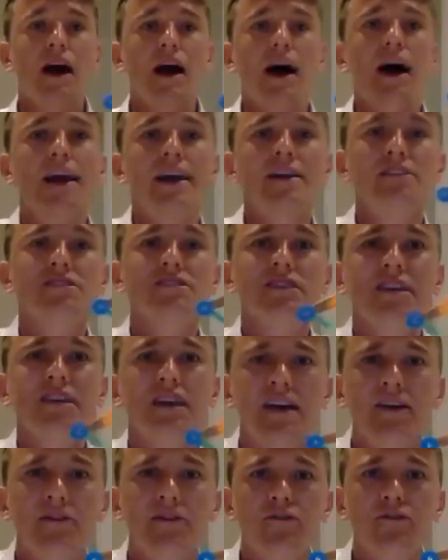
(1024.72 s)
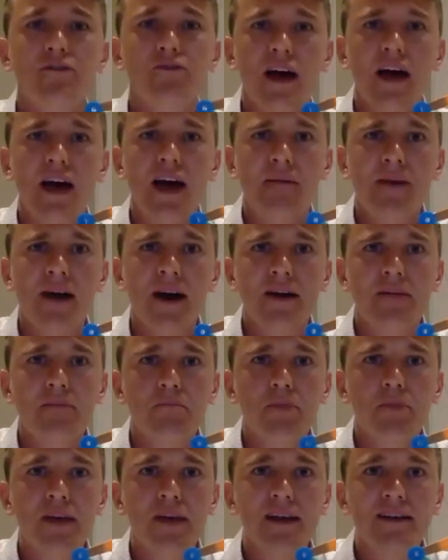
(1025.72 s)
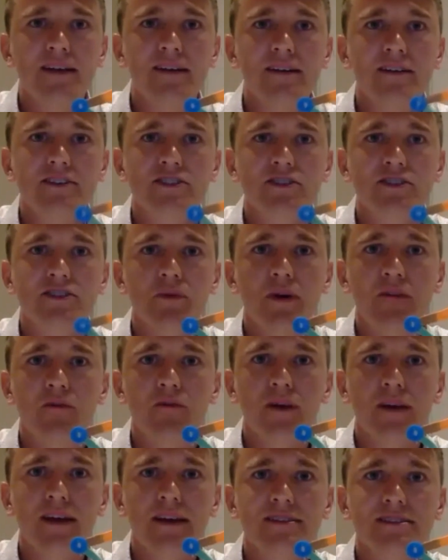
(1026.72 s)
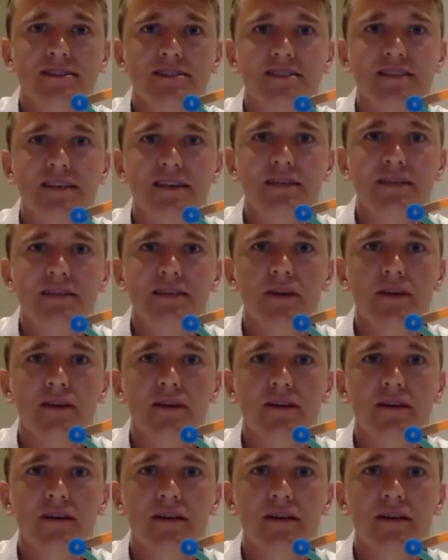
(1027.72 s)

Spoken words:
I can see if am I pinned so everyone can see me.